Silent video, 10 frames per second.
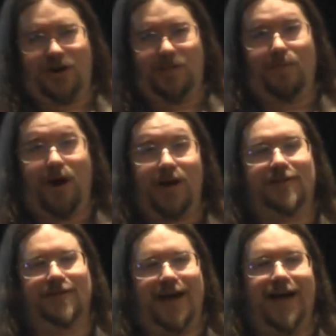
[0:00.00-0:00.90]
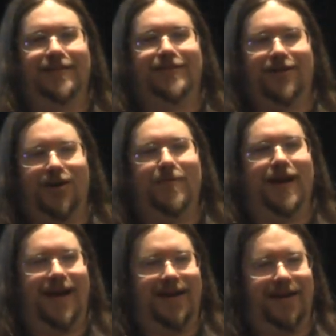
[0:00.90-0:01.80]
marked as
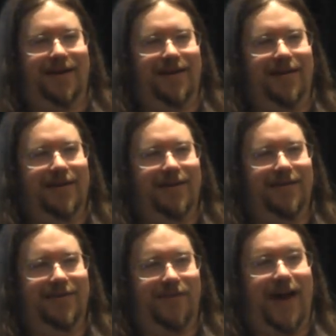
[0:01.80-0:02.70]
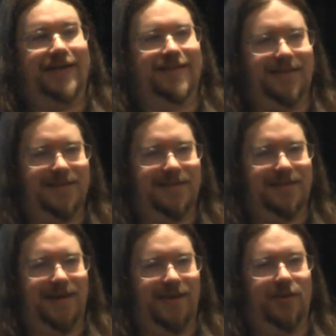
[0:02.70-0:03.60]
terminated
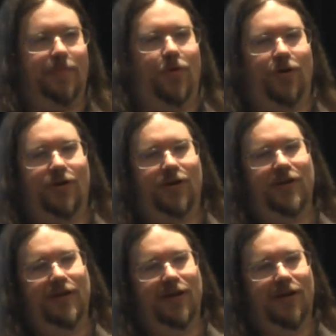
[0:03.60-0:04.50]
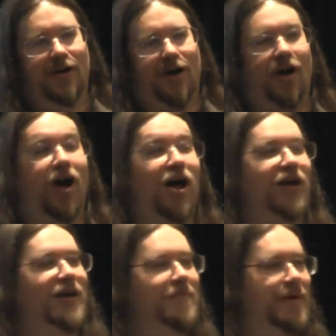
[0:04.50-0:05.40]
devices in the portal are
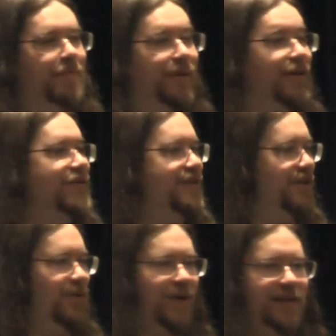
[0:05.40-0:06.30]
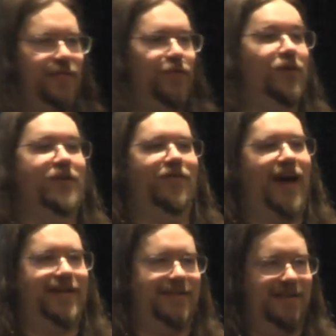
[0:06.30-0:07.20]
all going to be billed to you as full
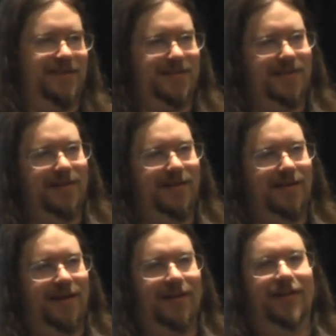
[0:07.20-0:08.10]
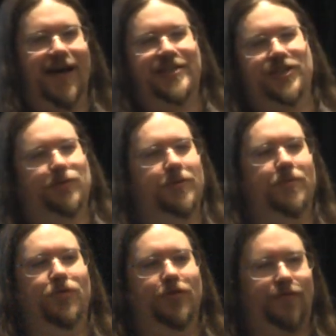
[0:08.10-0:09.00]
devices unless you
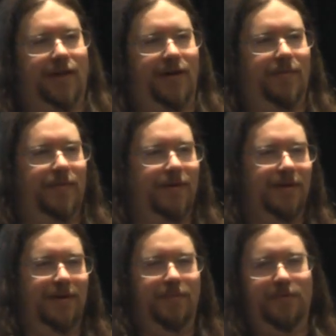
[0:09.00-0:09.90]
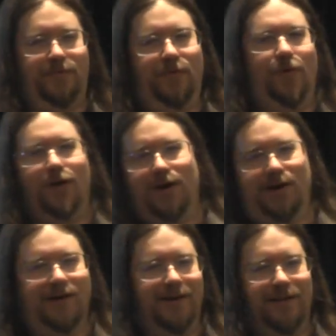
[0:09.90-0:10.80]
remove them
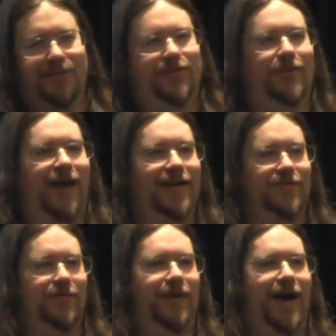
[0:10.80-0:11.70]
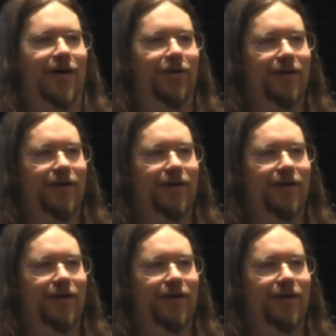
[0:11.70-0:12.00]
before 2 days from now.